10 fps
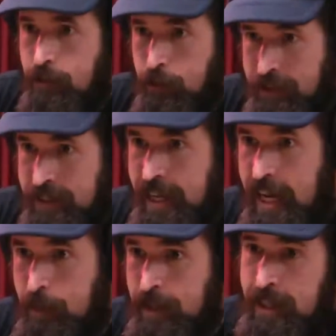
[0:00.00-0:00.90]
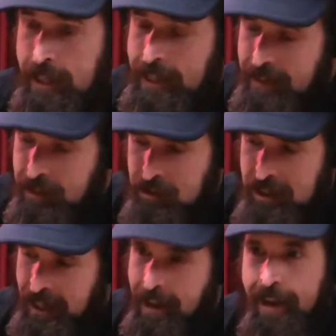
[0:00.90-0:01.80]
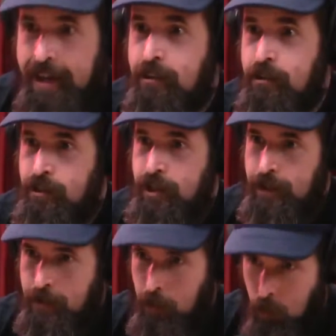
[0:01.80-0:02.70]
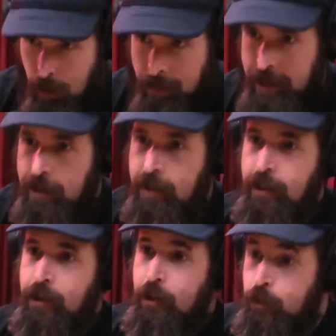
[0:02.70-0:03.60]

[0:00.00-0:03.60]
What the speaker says: of what's gonna happen that she hires the woman who